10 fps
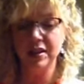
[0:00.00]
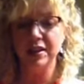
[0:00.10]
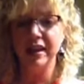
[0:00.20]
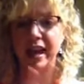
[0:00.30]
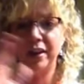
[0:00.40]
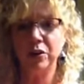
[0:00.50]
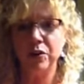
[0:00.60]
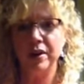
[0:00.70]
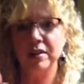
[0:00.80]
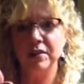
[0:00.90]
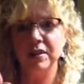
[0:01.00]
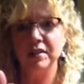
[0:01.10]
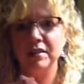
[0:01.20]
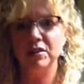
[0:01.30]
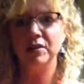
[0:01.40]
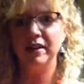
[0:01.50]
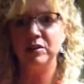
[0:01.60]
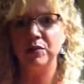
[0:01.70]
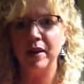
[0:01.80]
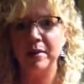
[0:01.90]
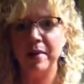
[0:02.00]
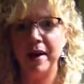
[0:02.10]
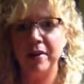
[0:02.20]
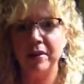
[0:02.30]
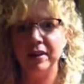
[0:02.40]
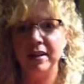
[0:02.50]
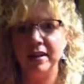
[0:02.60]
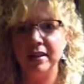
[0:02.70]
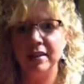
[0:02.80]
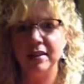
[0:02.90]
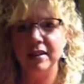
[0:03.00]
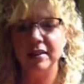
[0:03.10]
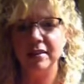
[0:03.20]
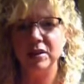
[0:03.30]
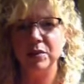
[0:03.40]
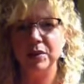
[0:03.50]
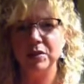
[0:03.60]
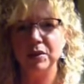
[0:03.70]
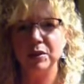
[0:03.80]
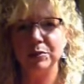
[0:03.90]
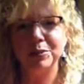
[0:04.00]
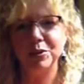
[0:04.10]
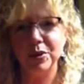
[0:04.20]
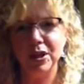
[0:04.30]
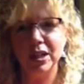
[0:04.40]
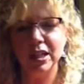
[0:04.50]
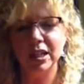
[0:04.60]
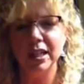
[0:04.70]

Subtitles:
categories of things that you like to write about and things that you want to explore,